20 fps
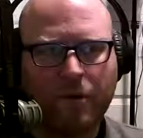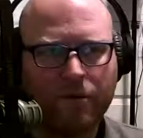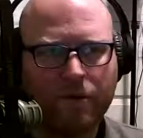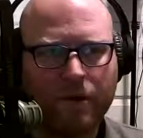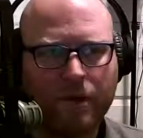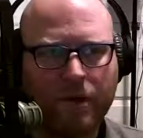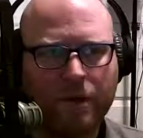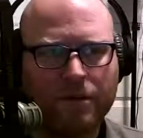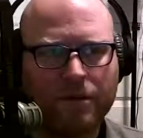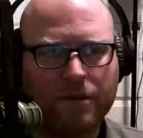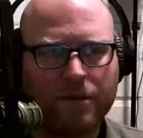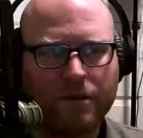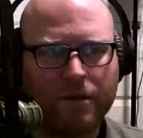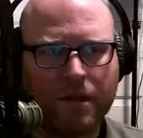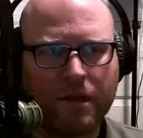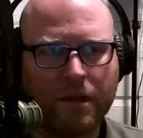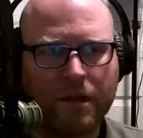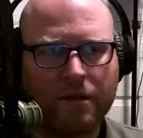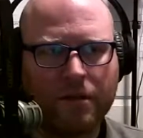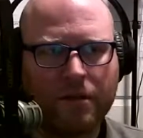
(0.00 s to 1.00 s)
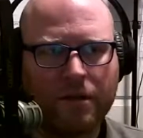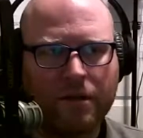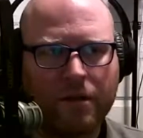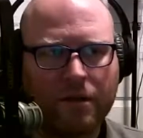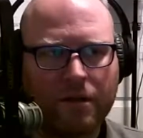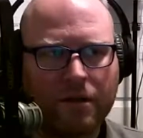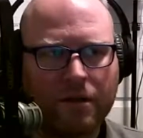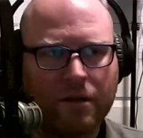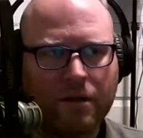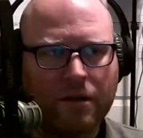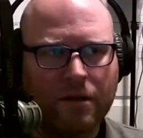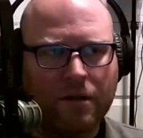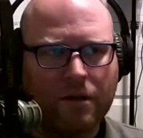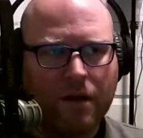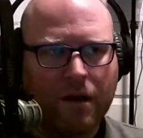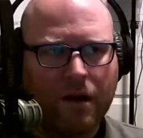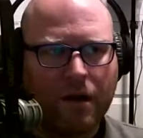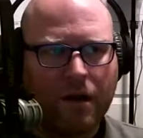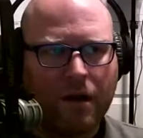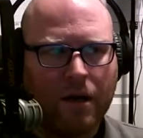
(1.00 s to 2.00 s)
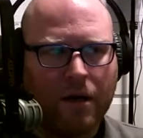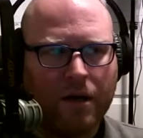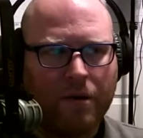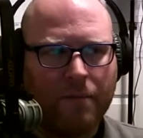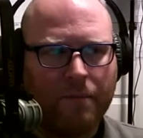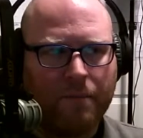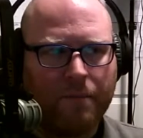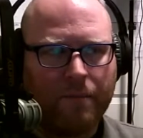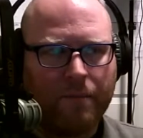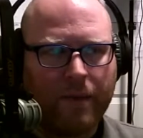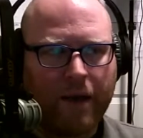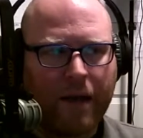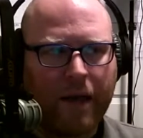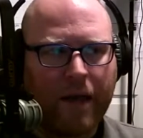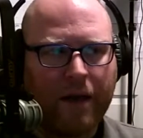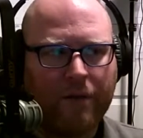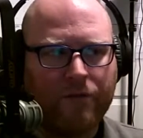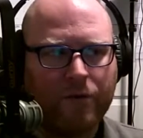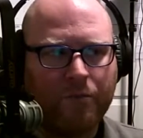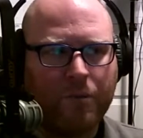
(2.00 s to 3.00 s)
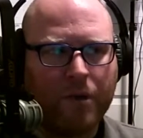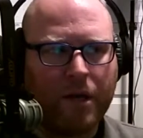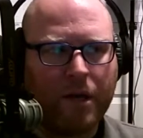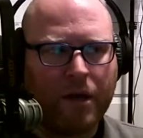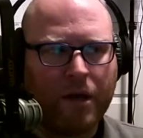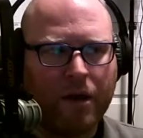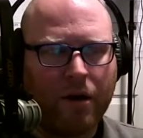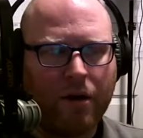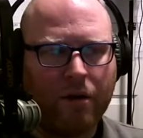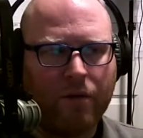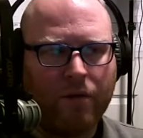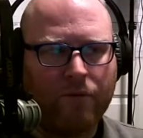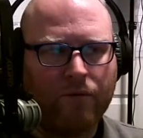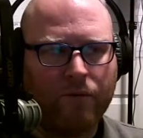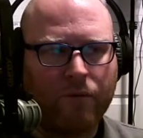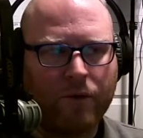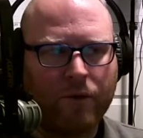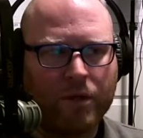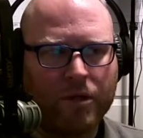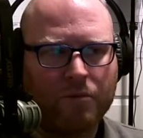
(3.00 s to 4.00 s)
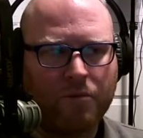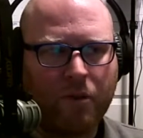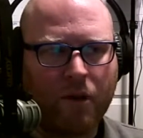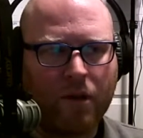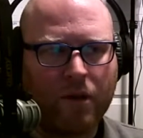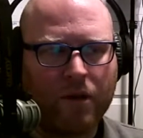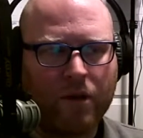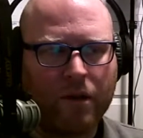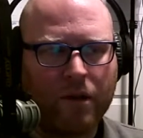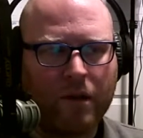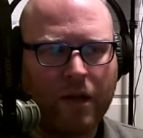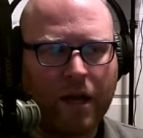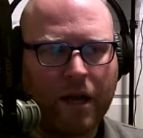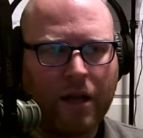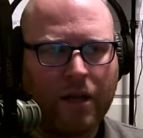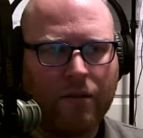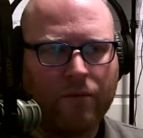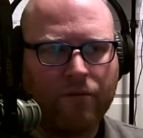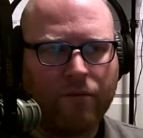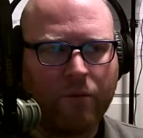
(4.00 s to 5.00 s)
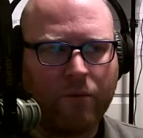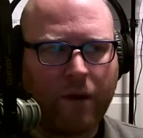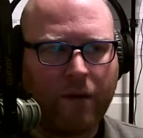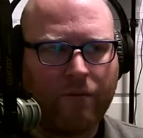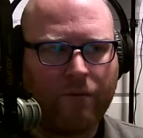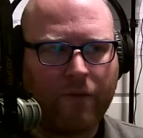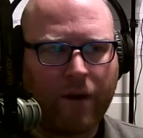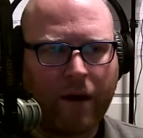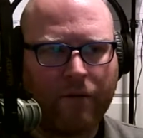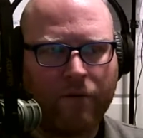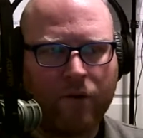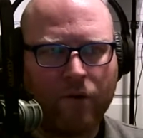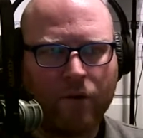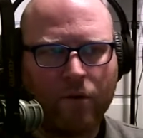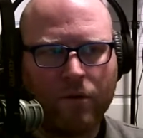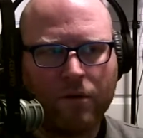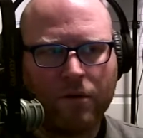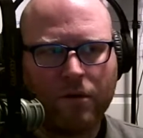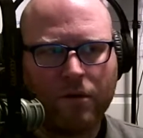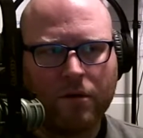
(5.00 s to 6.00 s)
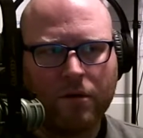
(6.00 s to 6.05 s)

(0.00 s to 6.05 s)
thing is that I have to be here for at least part of the day for my 5-year-old.